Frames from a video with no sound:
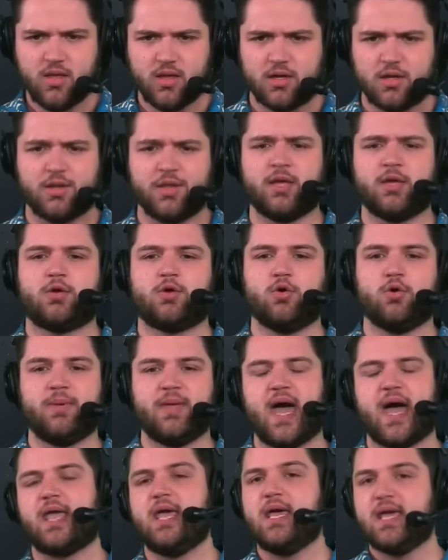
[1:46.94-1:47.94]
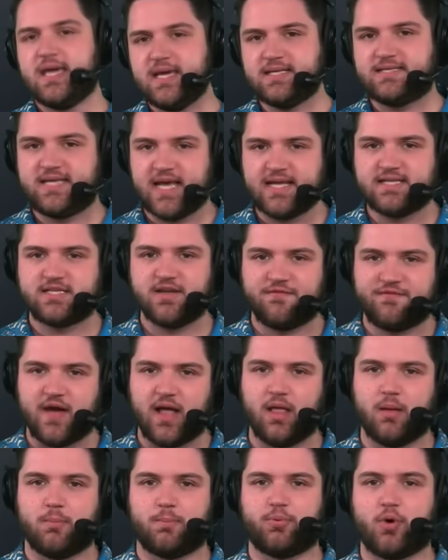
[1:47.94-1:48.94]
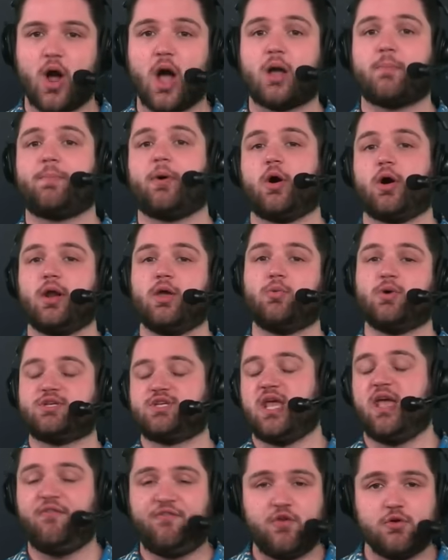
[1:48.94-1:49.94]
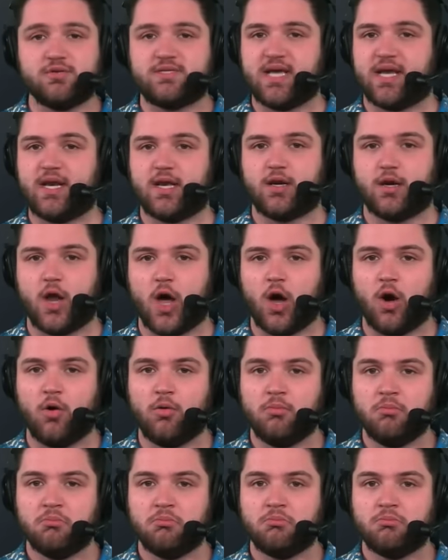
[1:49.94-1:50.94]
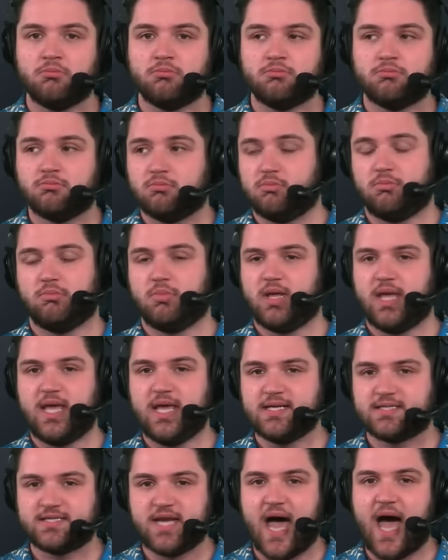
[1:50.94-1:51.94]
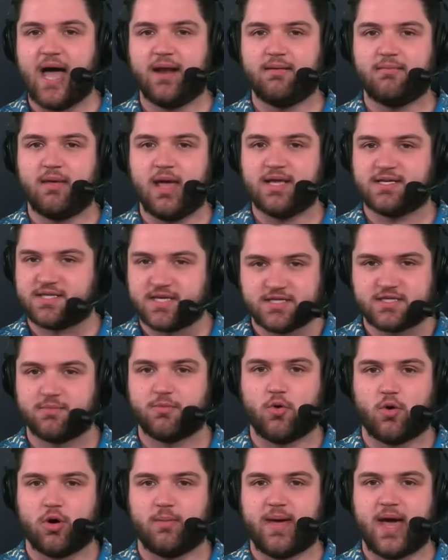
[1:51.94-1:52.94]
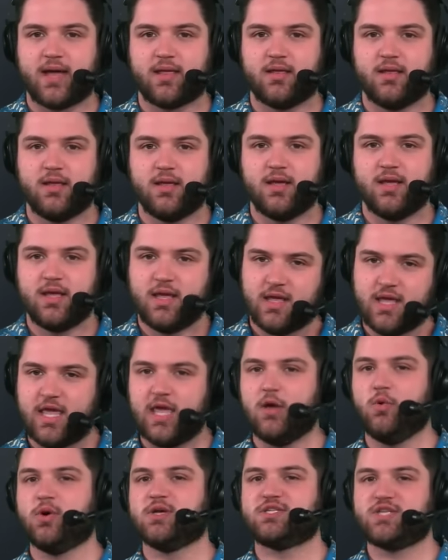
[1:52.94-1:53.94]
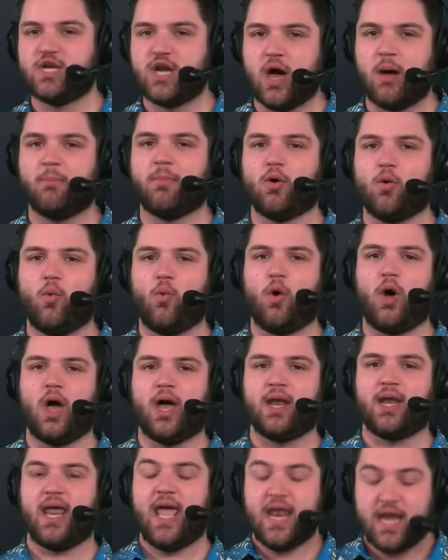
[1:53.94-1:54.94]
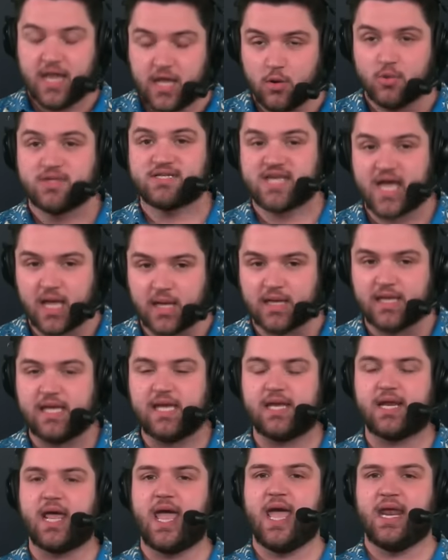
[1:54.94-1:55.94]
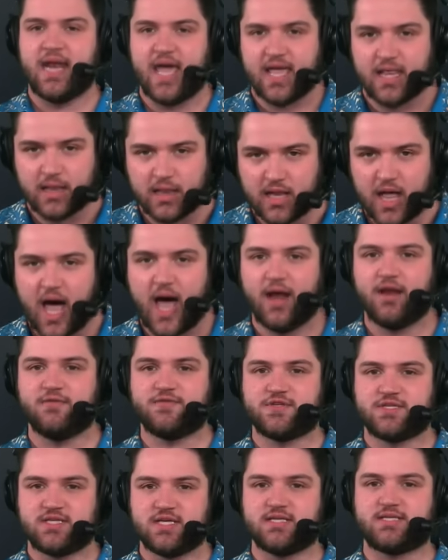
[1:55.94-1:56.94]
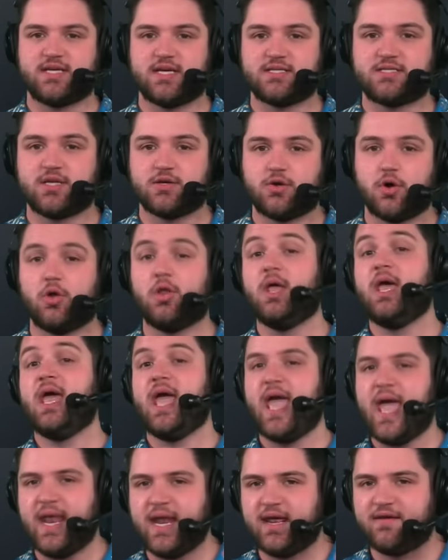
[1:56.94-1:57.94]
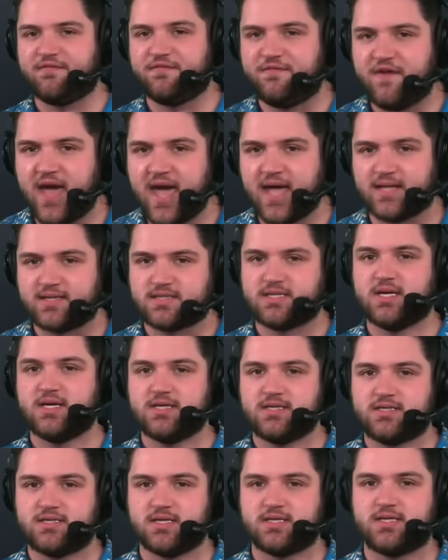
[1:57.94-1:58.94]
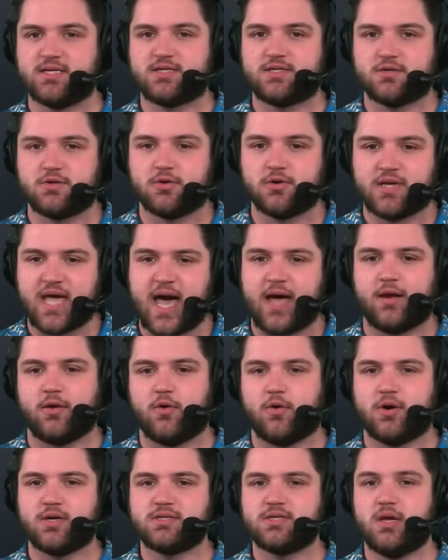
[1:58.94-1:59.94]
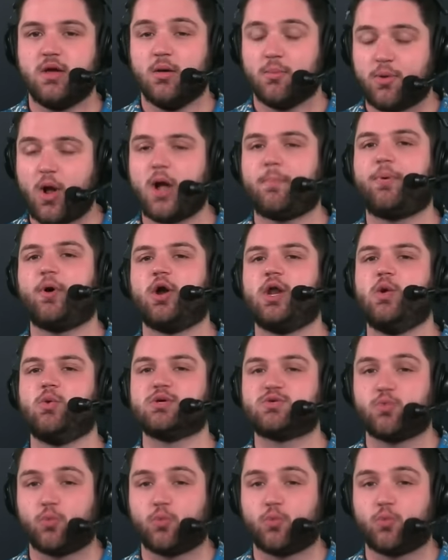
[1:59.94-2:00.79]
Klint Kubiak. He did develop Brock Purdy, which, if you didn't know, he's not a system quarterback. He was number one, and he was elite in a lot of statistical and advanced statistical categories. Brock Purdy was